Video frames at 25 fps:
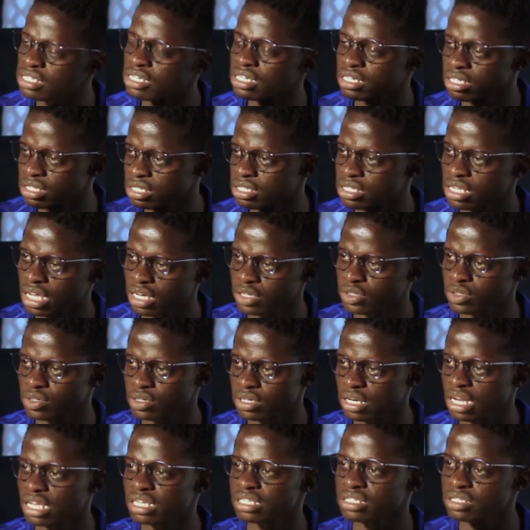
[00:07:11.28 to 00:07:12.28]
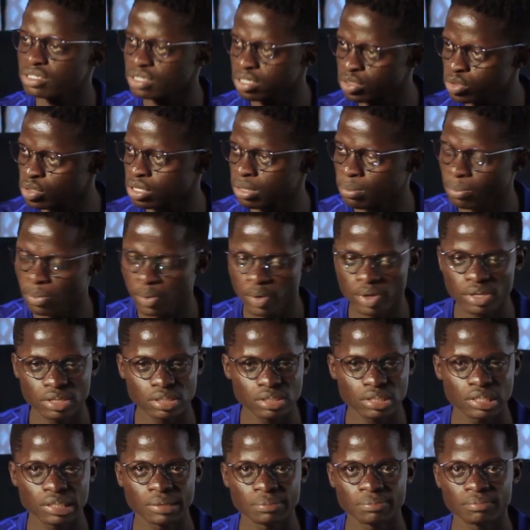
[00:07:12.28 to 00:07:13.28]
transaction, like straight to the
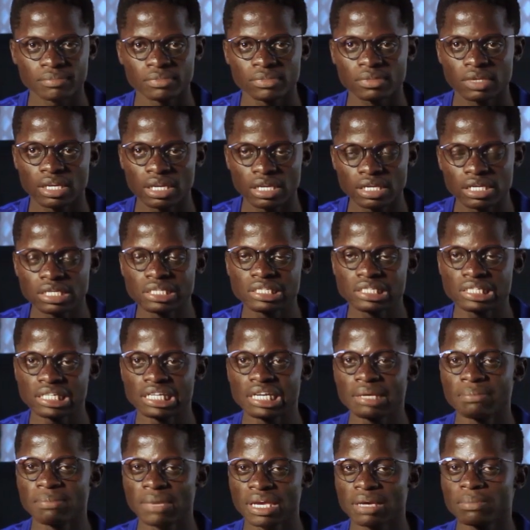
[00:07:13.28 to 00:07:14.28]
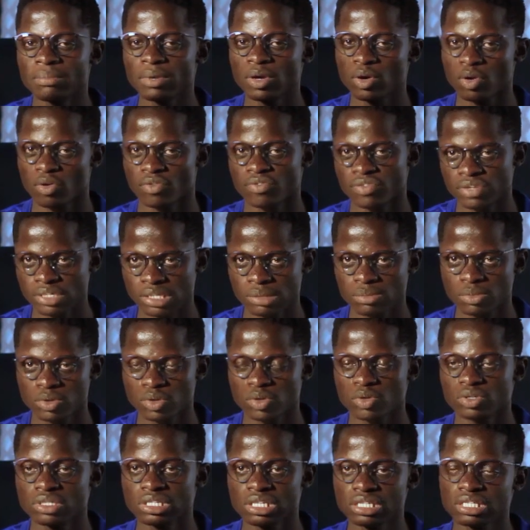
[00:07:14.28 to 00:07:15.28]
point. It didn't really make me comfortable
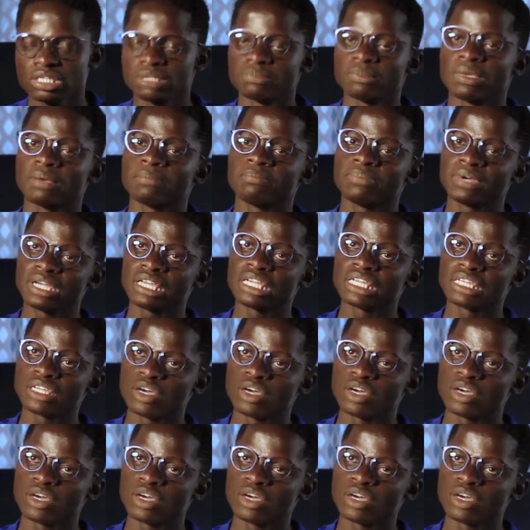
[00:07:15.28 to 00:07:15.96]
because this is me breaking